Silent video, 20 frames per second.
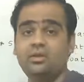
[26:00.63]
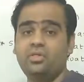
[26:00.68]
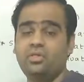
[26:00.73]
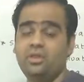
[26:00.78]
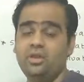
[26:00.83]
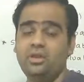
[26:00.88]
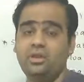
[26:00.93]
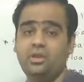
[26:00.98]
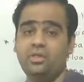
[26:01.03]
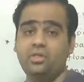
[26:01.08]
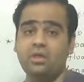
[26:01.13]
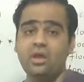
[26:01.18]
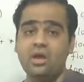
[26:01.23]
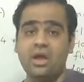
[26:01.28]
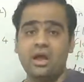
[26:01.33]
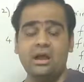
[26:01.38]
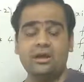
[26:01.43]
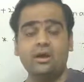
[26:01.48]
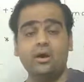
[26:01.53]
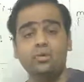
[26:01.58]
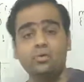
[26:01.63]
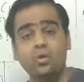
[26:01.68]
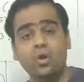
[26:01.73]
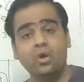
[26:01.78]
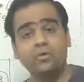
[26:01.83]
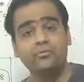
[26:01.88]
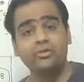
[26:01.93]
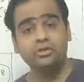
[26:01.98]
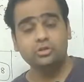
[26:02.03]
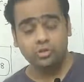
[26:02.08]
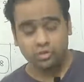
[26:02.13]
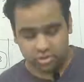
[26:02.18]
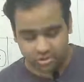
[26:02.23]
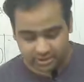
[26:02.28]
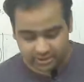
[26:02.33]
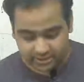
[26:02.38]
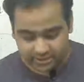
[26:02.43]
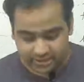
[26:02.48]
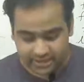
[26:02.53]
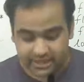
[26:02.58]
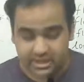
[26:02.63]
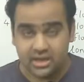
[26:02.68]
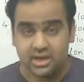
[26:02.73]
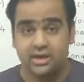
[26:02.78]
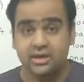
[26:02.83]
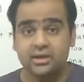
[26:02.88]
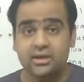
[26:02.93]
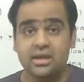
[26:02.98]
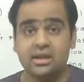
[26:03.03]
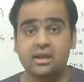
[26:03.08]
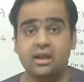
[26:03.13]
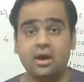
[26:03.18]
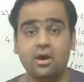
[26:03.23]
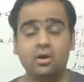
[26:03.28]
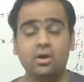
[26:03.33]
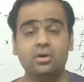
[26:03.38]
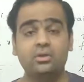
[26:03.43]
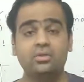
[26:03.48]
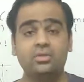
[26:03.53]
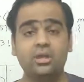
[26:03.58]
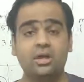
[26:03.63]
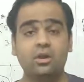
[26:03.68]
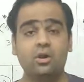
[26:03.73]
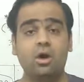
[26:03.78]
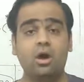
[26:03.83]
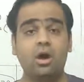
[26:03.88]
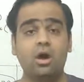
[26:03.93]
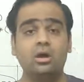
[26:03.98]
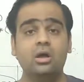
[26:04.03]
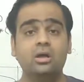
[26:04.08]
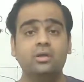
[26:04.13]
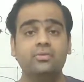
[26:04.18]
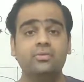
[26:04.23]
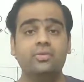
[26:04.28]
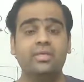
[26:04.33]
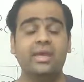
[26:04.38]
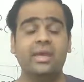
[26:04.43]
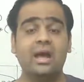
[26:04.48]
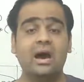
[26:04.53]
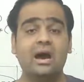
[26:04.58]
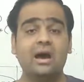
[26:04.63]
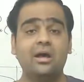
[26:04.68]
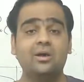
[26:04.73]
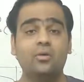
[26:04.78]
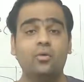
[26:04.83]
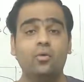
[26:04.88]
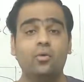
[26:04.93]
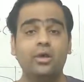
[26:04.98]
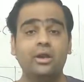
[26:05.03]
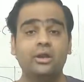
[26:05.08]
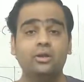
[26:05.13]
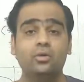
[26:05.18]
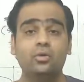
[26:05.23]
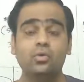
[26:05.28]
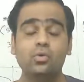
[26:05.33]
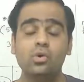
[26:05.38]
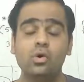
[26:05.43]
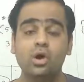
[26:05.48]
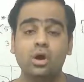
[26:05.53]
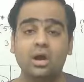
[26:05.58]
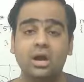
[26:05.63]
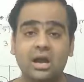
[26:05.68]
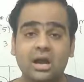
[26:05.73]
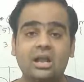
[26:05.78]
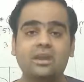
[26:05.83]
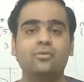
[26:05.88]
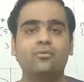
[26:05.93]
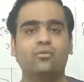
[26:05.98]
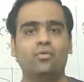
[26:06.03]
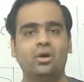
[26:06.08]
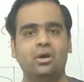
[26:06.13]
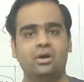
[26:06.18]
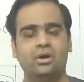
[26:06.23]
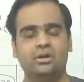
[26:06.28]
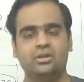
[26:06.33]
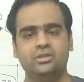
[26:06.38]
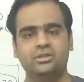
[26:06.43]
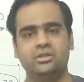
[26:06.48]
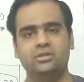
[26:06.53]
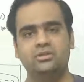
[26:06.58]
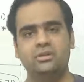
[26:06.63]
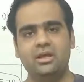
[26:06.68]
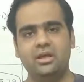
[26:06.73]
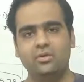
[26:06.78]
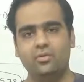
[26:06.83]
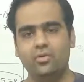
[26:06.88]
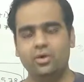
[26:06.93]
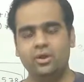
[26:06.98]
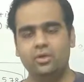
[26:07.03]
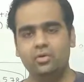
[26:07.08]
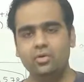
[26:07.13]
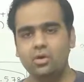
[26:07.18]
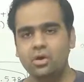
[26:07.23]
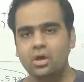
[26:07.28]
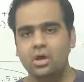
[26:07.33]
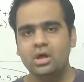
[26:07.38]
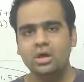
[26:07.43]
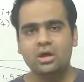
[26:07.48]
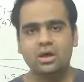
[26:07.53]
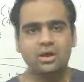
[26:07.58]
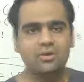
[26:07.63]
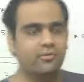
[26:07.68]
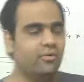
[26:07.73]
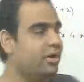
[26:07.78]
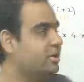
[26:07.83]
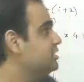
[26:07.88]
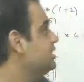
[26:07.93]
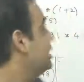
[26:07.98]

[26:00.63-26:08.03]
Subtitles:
series. And how long we should generate? Till how the long they are going to converge. They are going to converge.